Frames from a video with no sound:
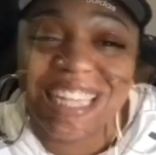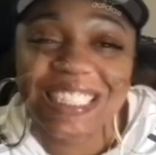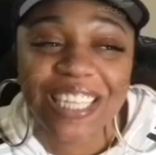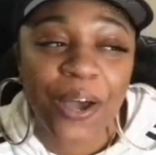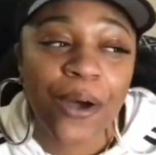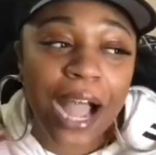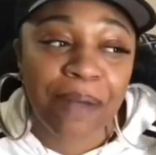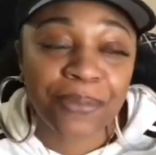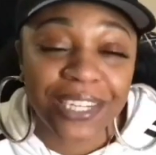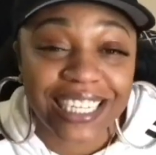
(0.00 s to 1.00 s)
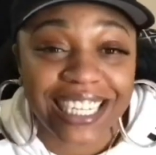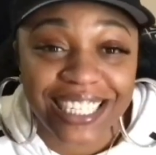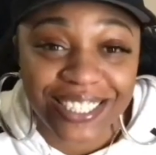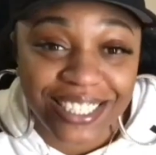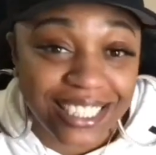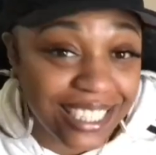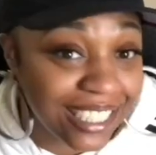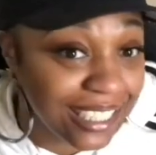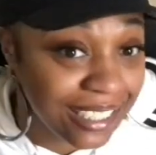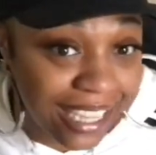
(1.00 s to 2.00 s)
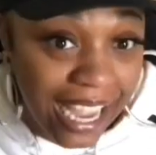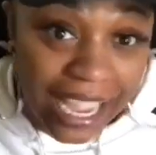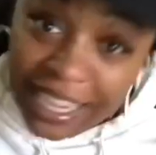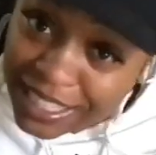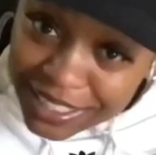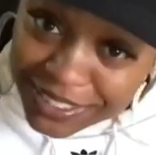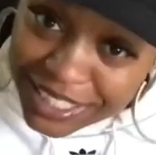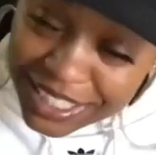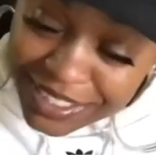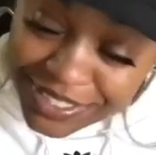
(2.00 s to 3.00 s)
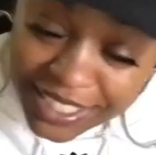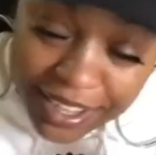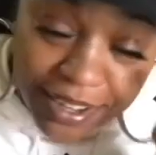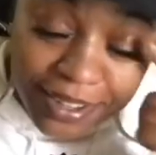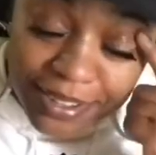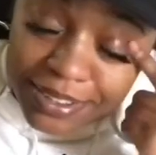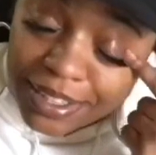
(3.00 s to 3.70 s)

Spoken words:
So I'm gonna get used to the hang of doing these videos.